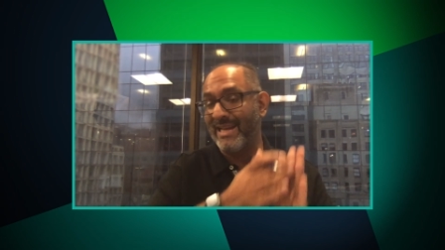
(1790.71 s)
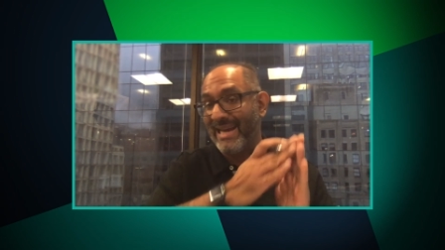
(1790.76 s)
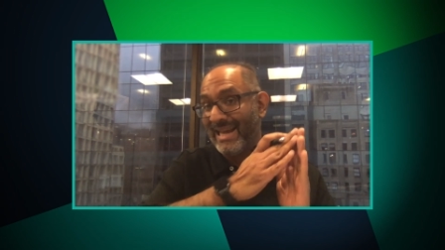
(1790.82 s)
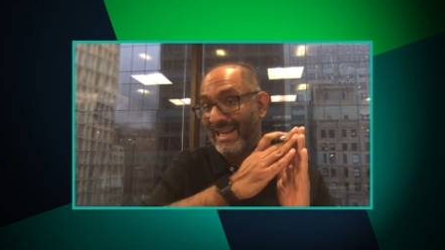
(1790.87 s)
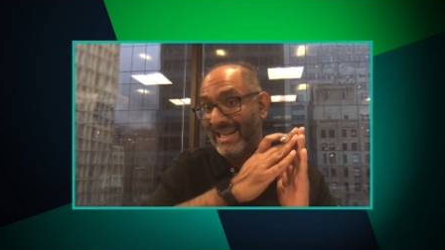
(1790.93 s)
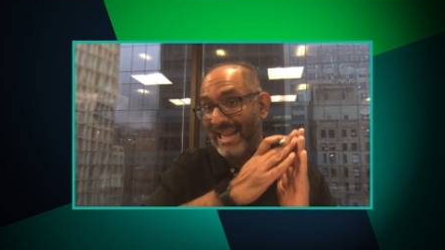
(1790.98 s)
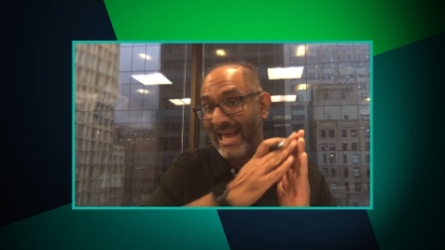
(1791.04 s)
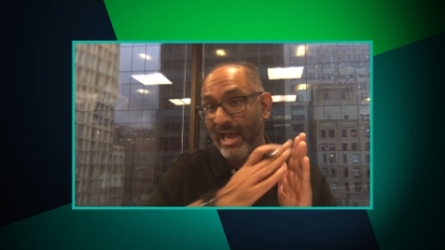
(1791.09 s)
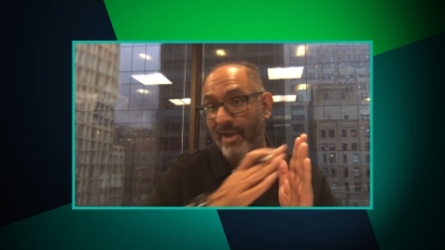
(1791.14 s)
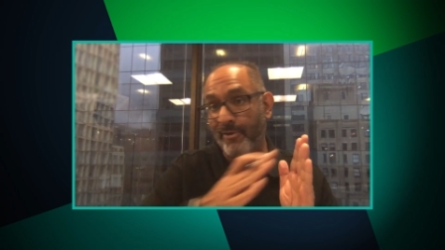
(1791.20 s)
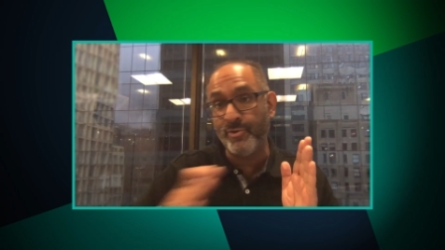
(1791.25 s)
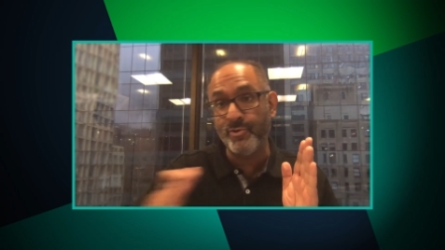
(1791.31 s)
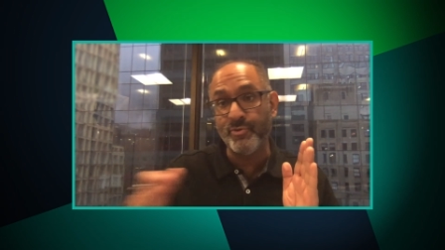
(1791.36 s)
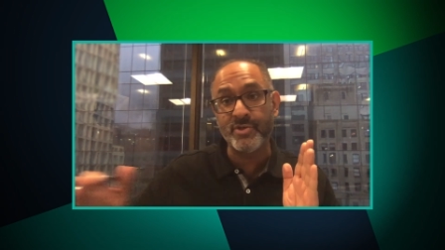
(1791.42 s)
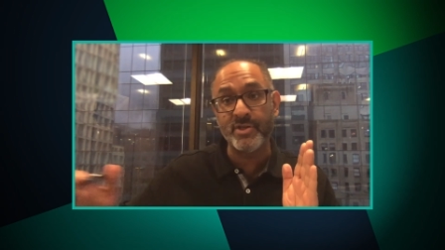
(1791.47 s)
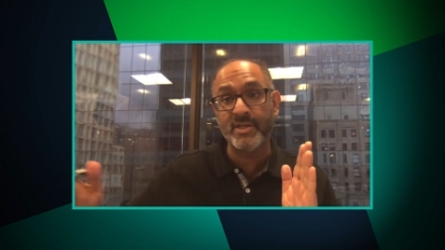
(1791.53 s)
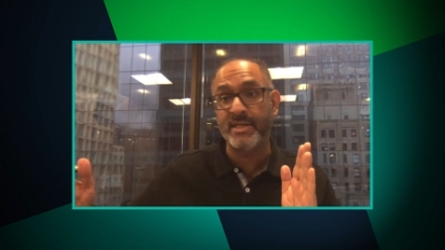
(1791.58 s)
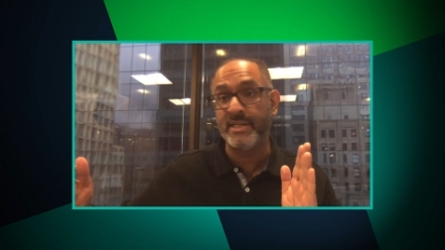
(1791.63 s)
Did it allow
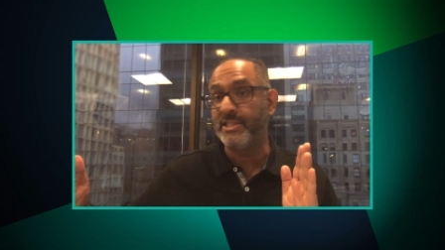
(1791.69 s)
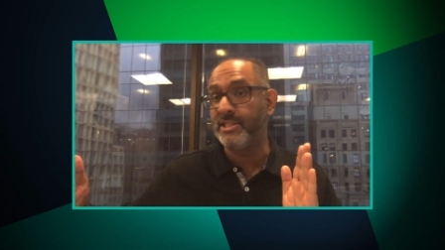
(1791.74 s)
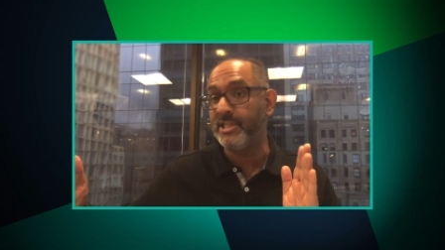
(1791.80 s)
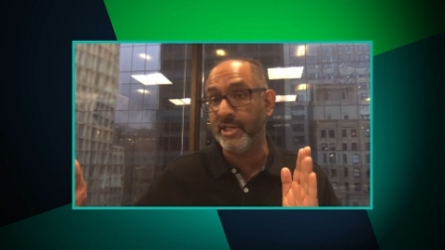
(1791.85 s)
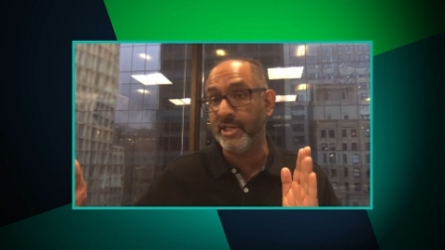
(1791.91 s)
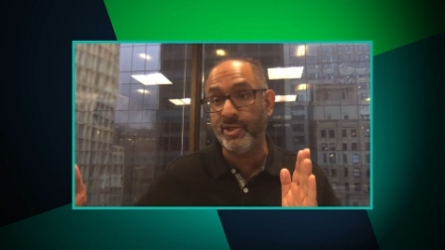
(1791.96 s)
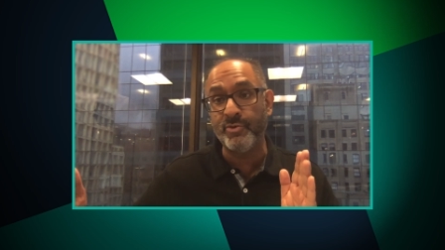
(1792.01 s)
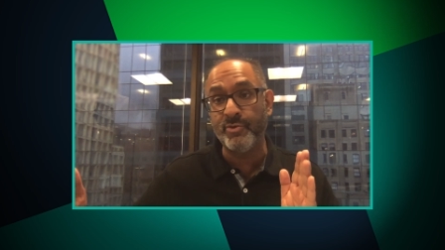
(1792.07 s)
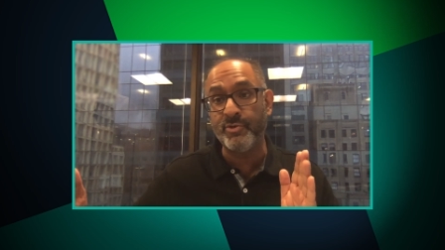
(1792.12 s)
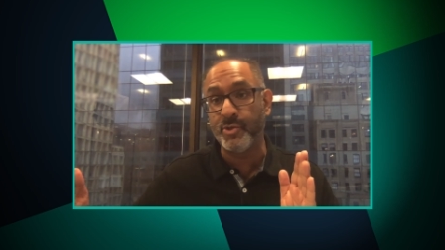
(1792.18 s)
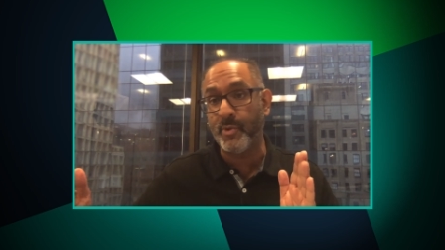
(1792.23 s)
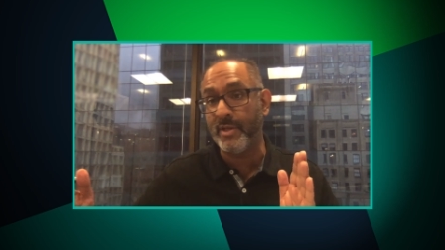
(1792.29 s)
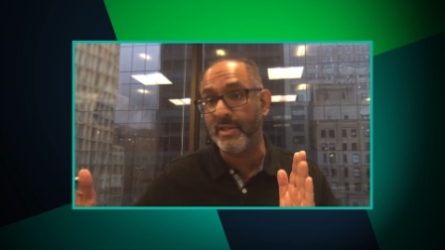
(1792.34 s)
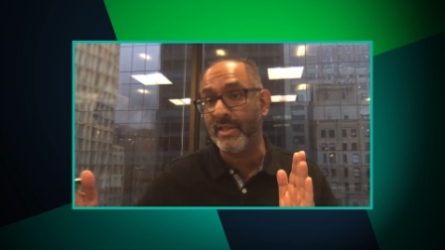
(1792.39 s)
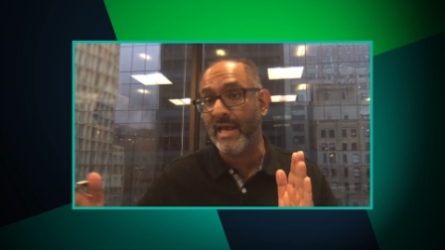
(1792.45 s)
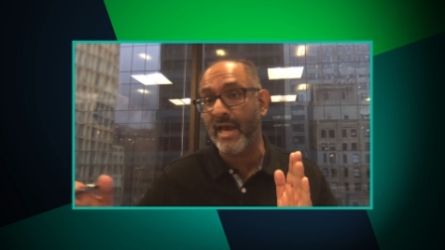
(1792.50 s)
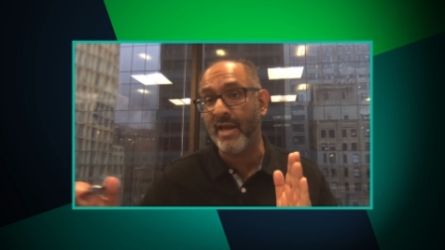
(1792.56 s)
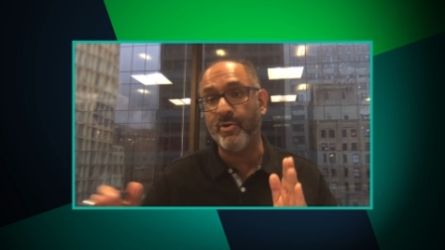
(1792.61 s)
you to continue
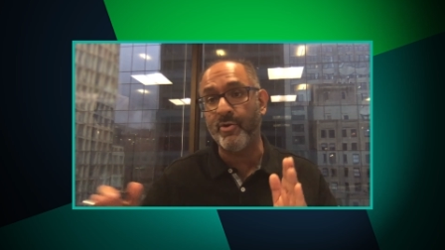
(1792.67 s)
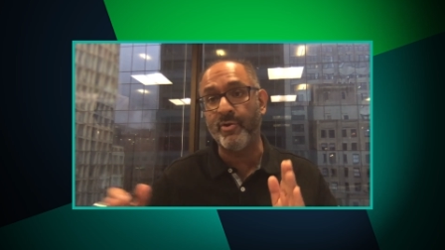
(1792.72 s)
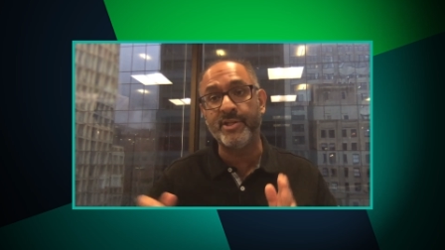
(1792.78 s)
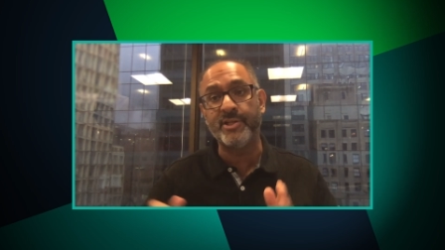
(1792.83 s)
doing that?